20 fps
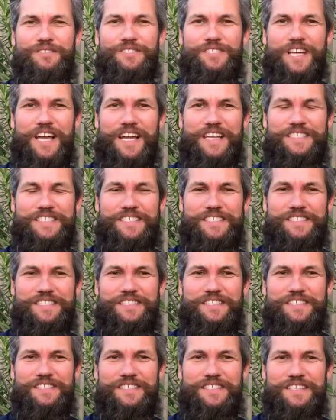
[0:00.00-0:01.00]

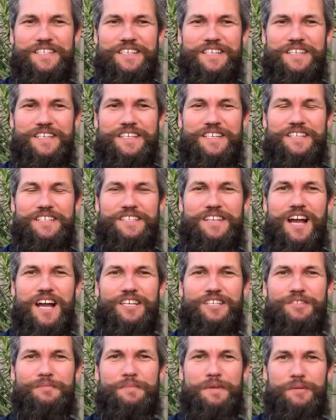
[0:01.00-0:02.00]
Sciences.
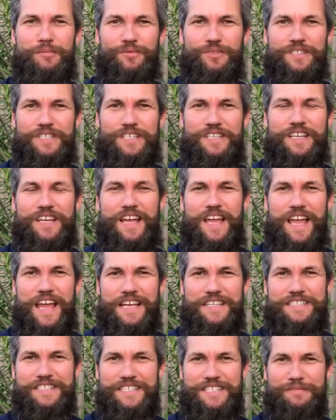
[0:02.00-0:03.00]
Dr. Memory
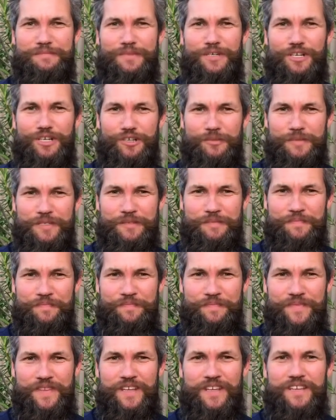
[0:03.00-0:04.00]
S. M. Herman,
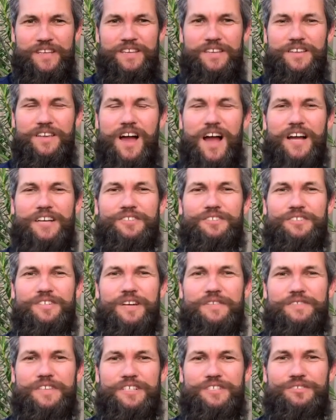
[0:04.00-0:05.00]
Doctor
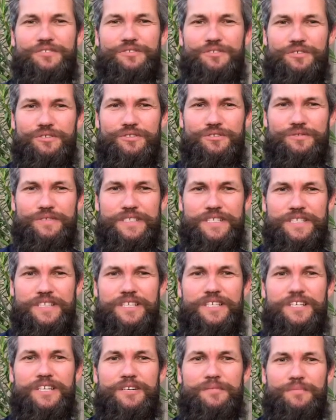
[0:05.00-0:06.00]
of Dental Surgery,
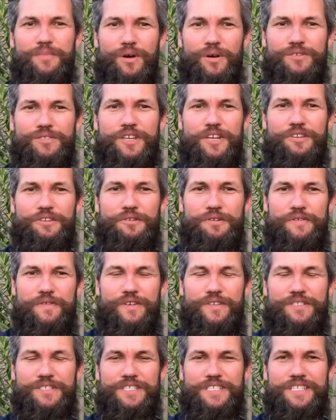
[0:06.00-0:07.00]
Poznan
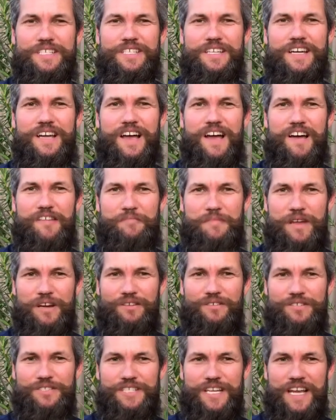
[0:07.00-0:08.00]
University of
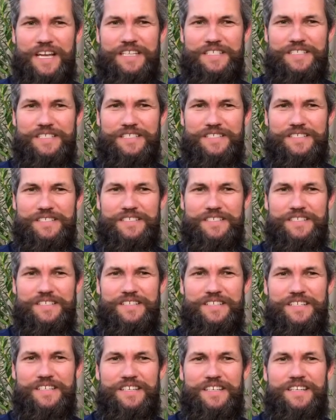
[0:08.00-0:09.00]
Medical Sciences.
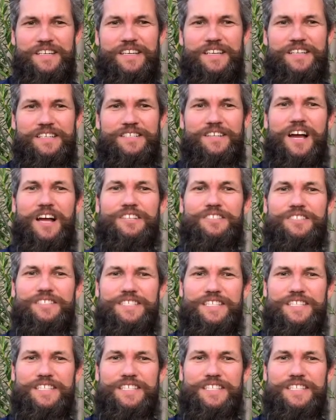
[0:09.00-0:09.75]
Dr.